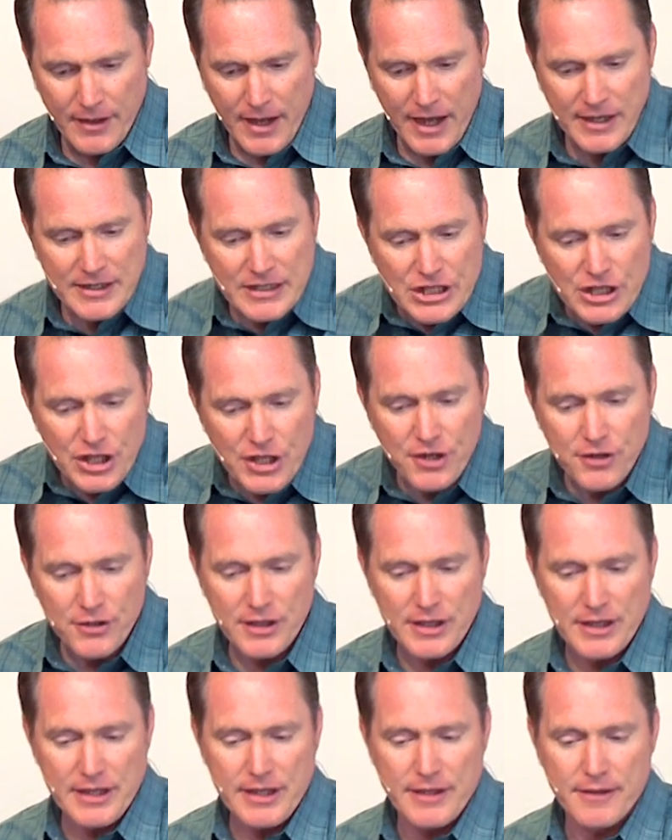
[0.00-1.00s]
And
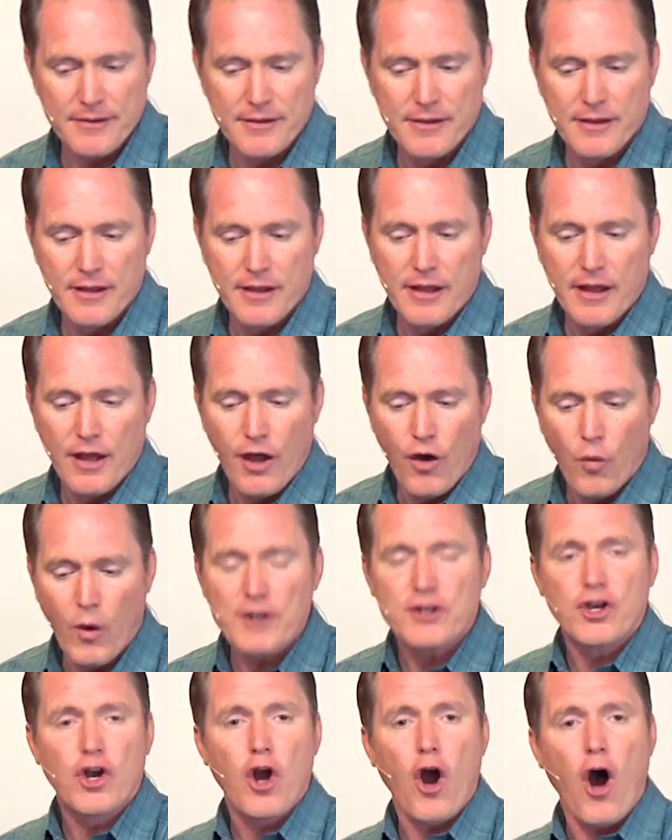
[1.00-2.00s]
clearly,
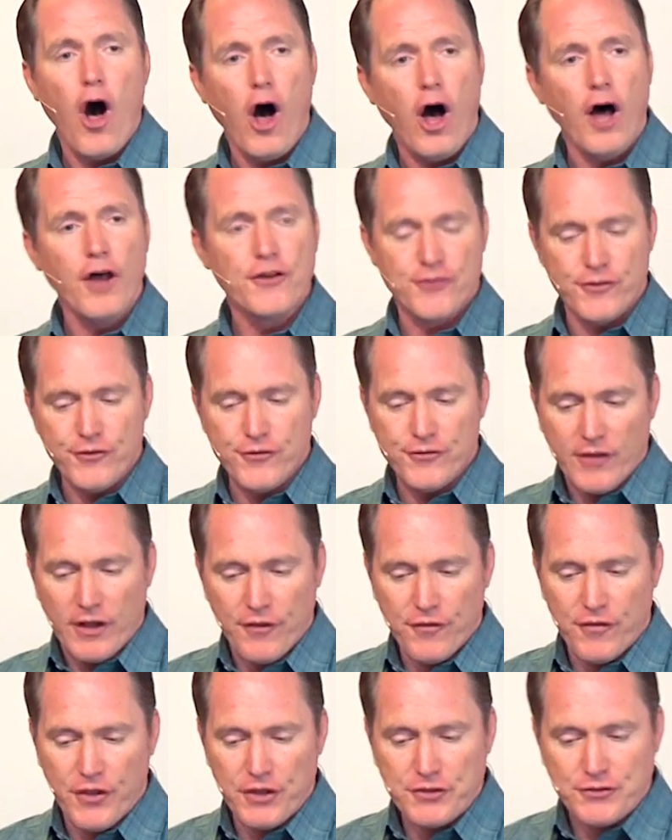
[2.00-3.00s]
what causes
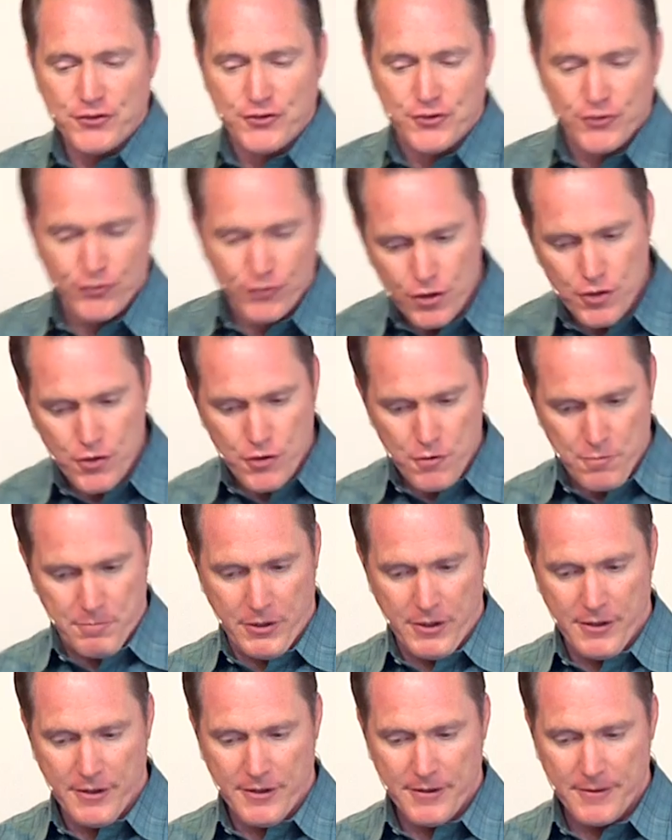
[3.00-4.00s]
the droop,
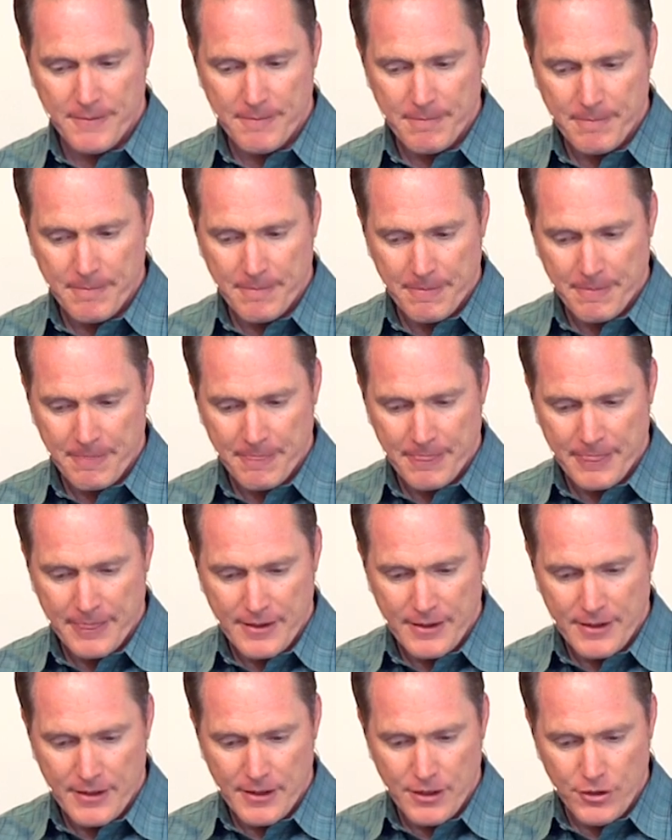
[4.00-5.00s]

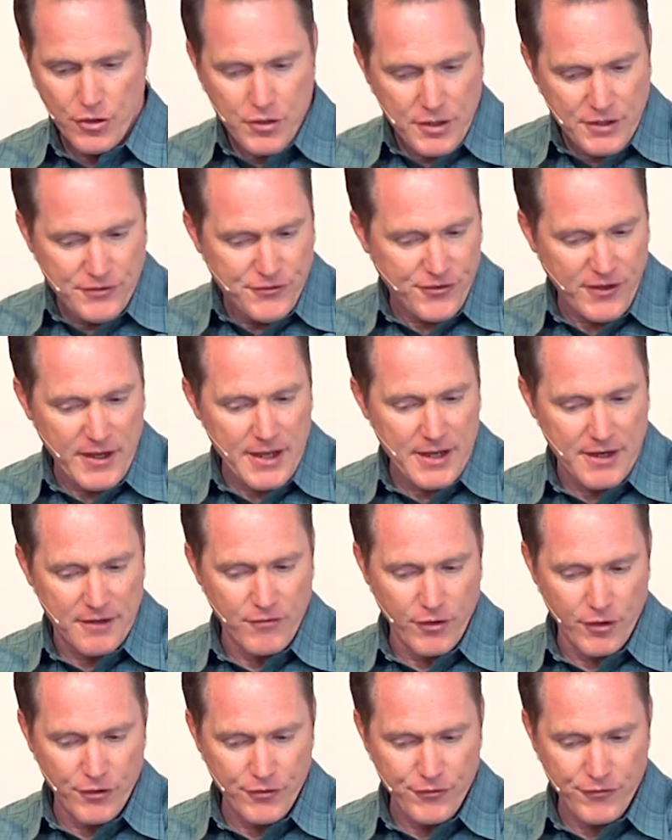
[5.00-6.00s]
you can see it in
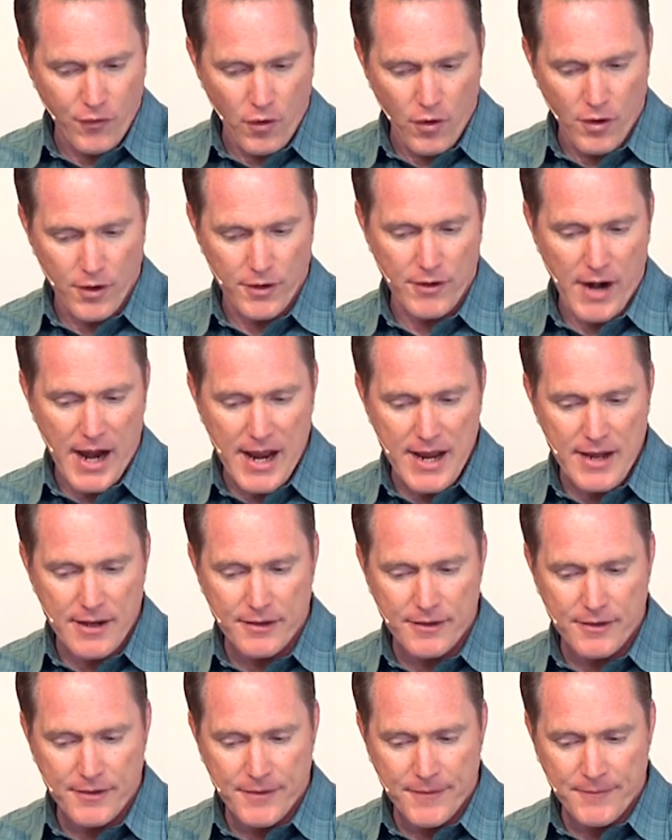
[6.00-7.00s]
verse 4, right?
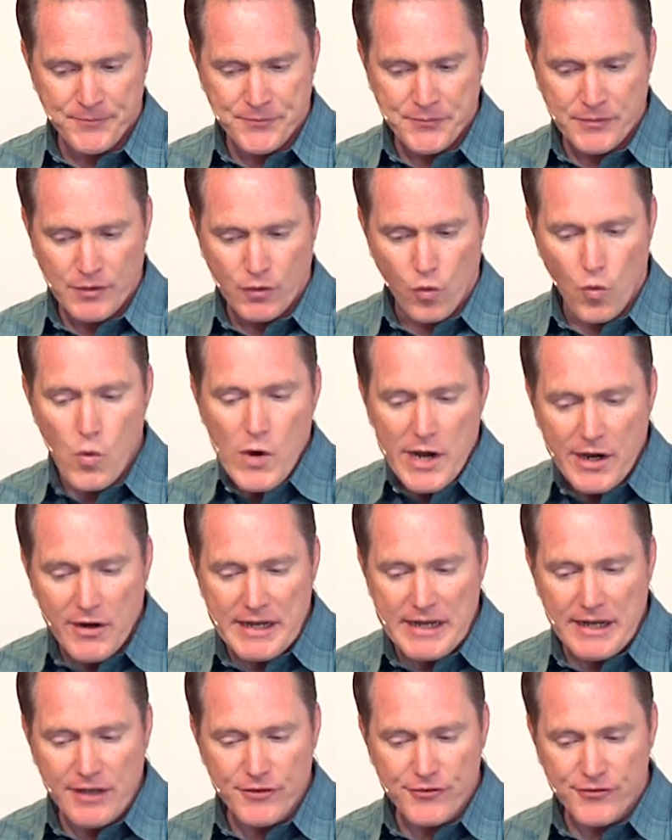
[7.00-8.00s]

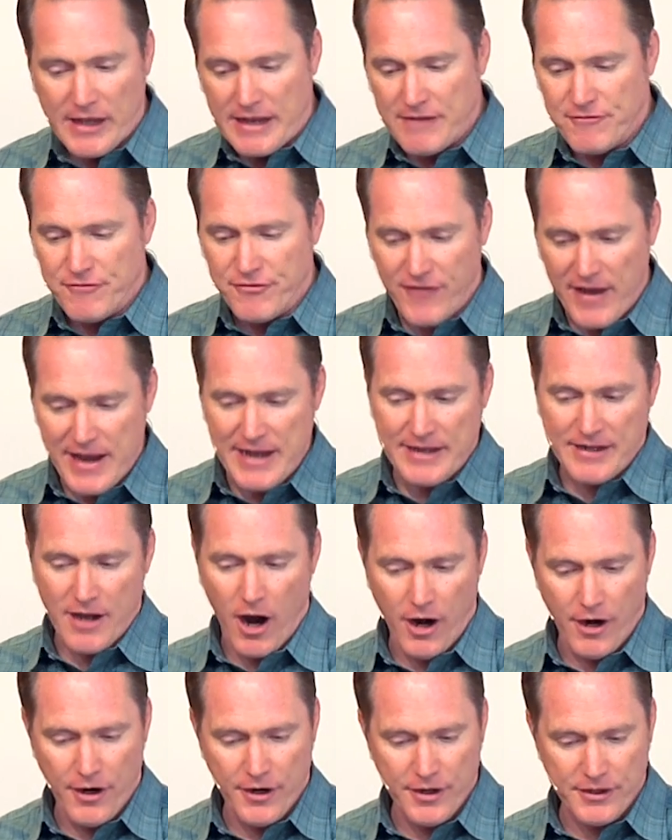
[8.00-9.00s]
Weariness and
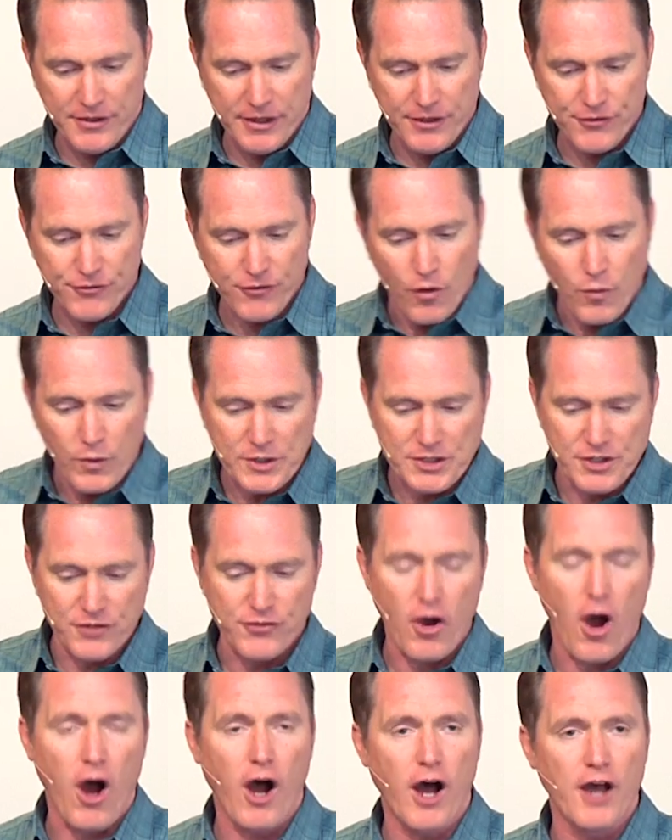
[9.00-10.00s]
faint-heartedness, which is
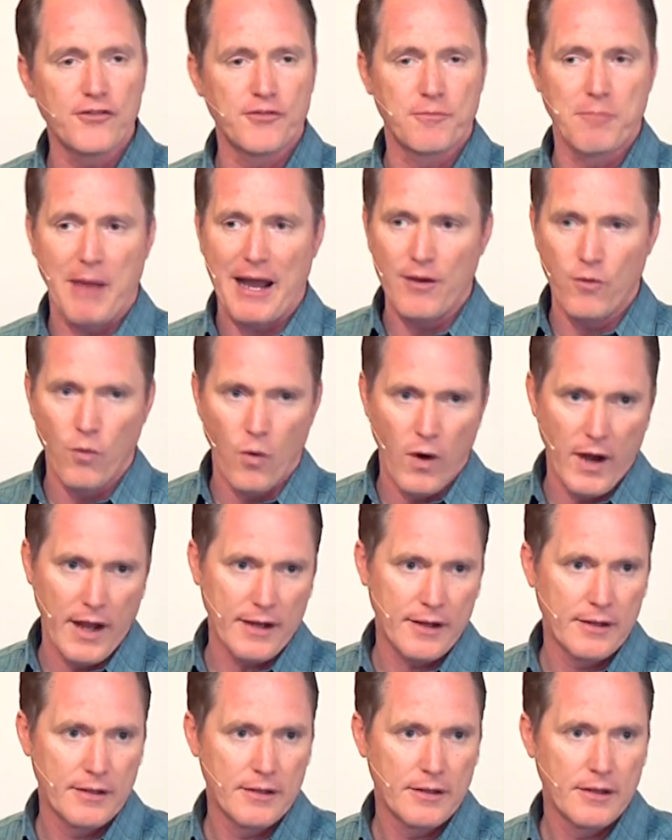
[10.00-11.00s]
caused by
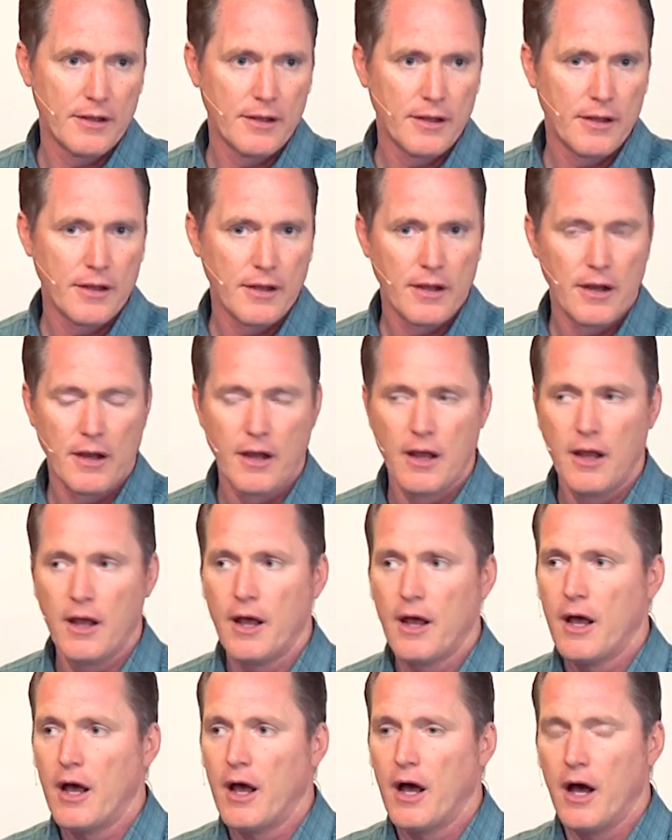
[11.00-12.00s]
what?
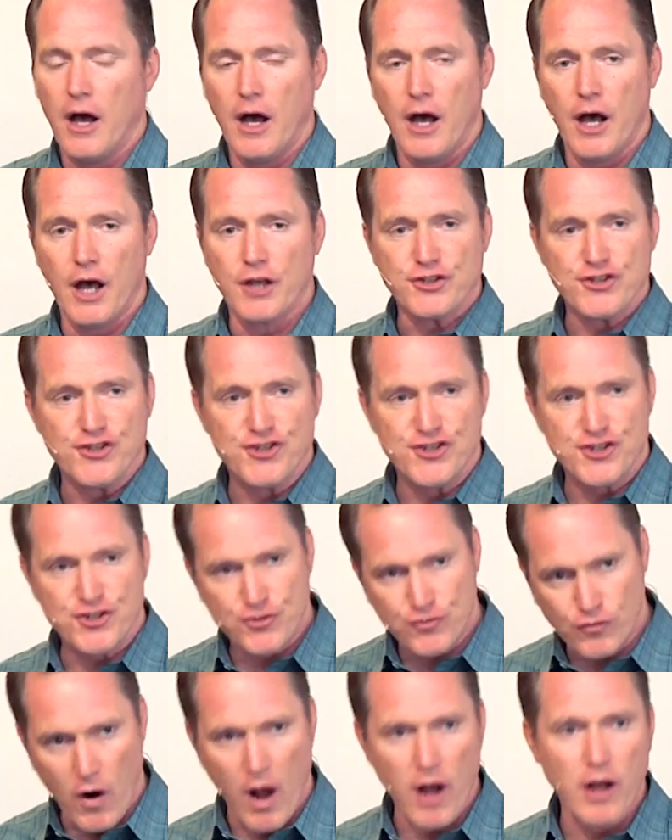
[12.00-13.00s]
A
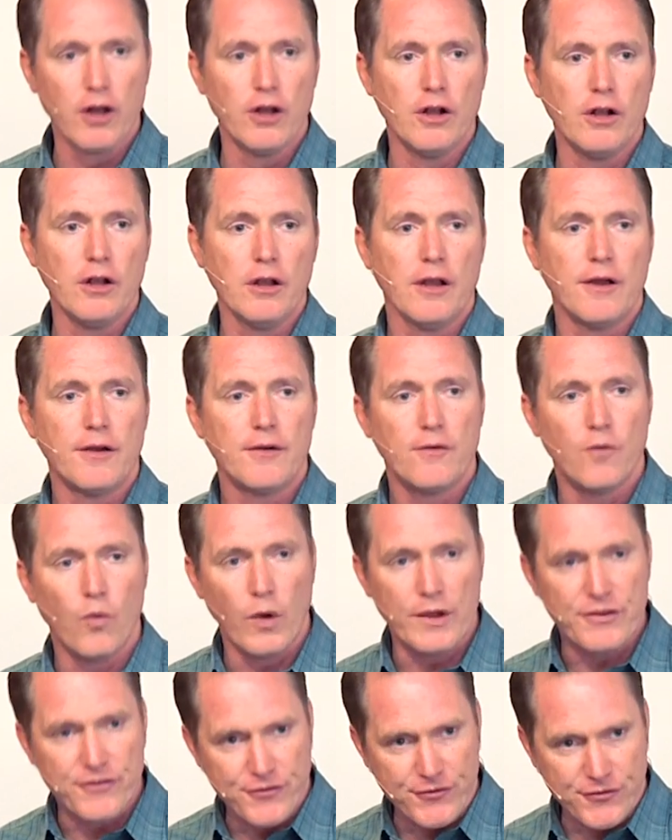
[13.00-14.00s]
struggle
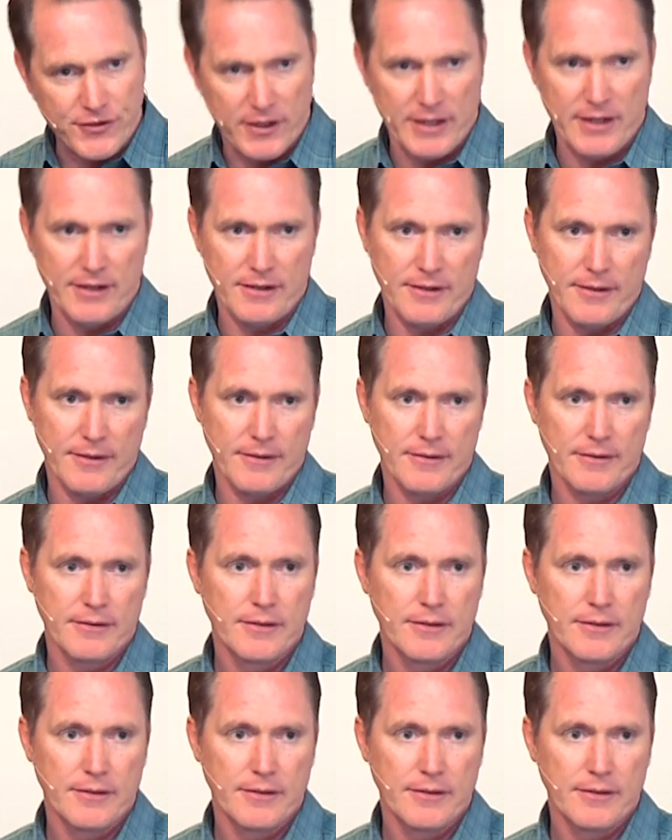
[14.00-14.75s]
with sin.